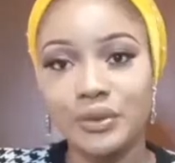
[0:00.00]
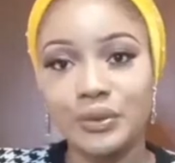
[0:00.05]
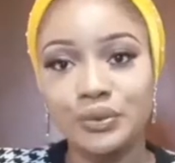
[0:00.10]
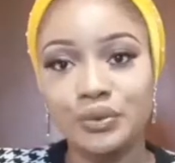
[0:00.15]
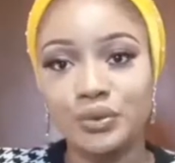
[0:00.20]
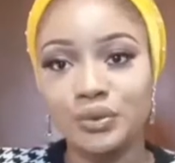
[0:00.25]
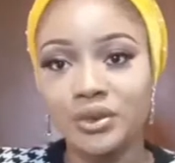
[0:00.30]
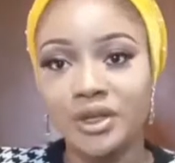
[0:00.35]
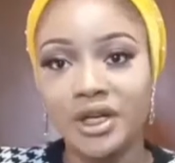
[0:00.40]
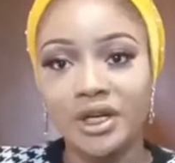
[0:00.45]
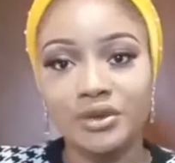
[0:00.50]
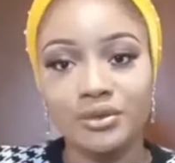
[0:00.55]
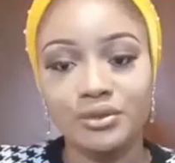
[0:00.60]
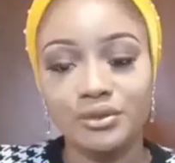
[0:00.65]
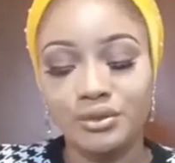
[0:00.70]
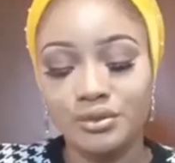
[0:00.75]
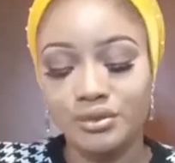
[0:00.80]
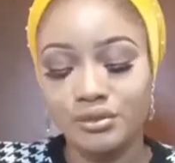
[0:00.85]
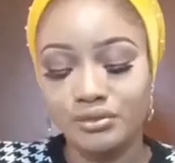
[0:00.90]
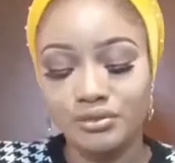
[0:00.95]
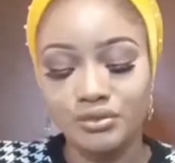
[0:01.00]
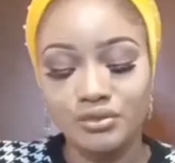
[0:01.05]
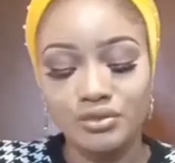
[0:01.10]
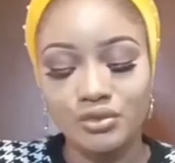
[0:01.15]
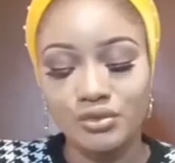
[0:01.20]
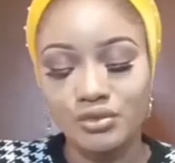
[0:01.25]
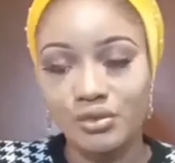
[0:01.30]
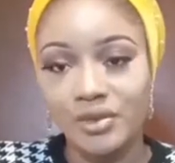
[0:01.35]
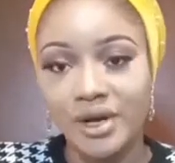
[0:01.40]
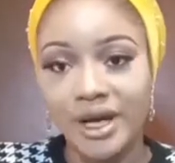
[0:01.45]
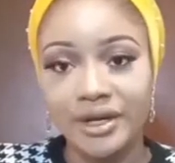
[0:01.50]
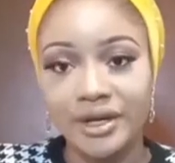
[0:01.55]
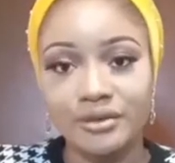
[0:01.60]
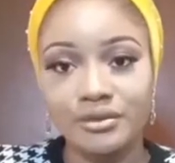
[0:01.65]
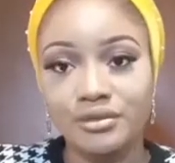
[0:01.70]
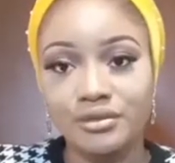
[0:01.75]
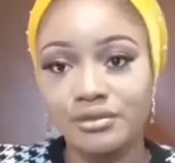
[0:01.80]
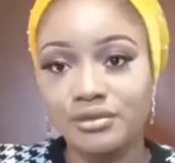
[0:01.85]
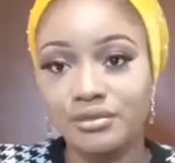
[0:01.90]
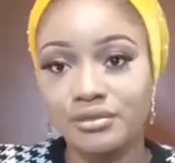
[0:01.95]
you, who like you go no go like
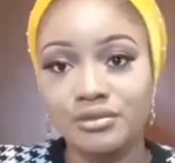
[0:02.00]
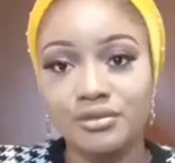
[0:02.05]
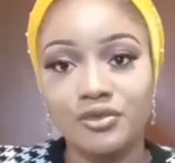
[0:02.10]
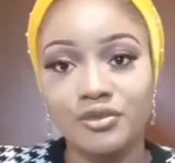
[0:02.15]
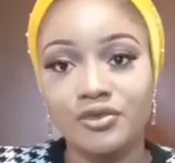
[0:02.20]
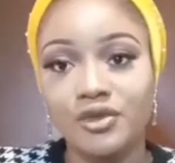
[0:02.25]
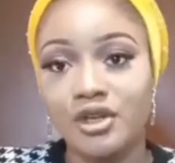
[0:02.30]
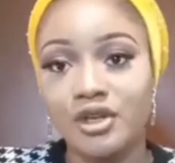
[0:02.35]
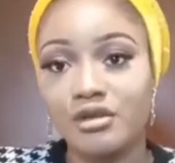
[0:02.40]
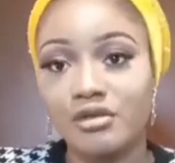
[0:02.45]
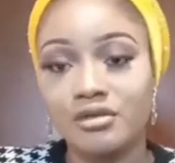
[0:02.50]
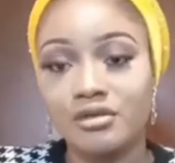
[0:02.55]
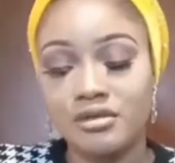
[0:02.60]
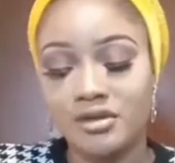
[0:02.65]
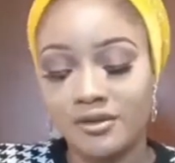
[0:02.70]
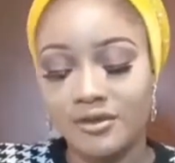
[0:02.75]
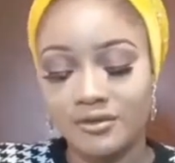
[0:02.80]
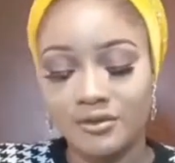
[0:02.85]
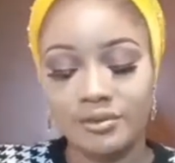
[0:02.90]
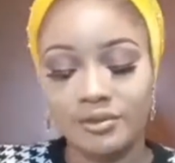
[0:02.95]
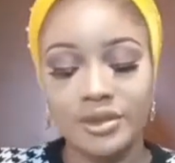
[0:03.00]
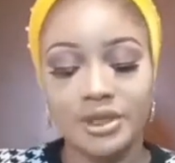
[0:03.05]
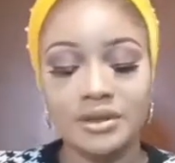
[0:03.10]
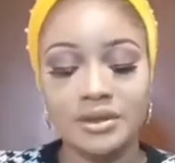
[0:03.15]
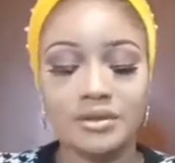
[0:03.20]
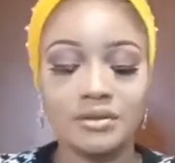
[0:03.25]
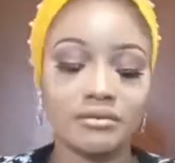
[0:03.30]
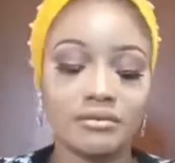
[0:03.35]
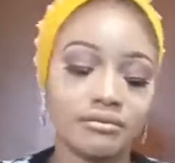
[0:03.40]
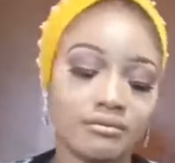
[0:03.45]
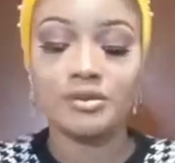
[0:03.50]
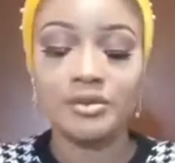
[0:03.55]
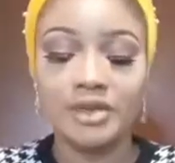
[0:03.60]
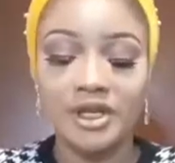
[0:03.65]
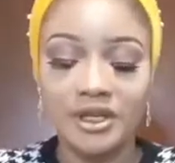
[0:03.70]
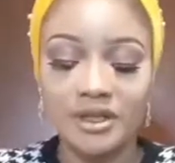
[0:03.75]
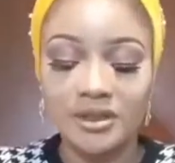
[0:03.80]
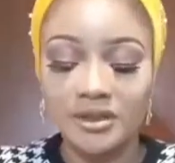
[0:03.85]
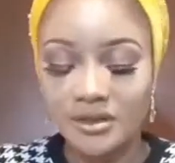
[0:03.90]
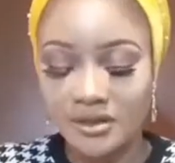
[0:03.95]
you. No fit yourself person. My
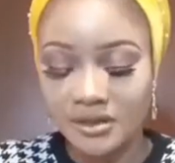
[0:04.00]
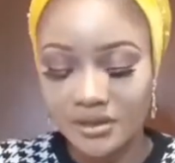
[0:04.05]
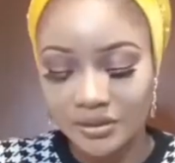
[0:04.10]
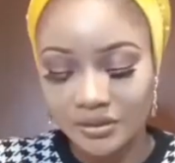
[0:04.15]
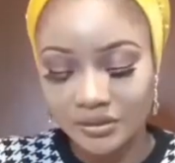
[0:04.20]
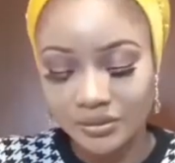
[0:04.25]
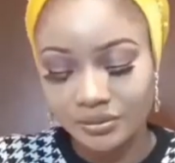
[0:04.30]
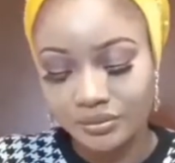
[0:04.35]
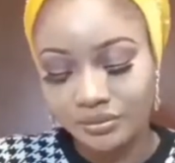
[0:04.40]
hands now.